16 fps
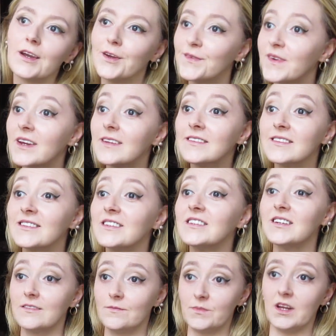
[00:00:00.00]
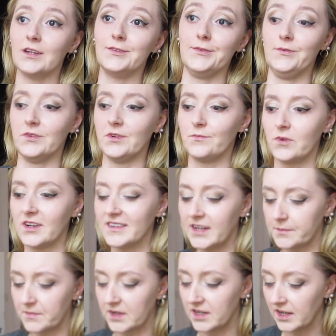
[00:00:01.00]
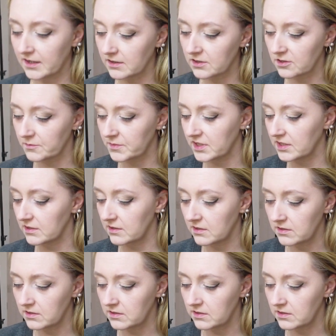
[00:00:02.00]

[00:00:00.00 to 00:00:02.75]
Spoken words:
Face is good, but I do want to bring it down my neck a little bit.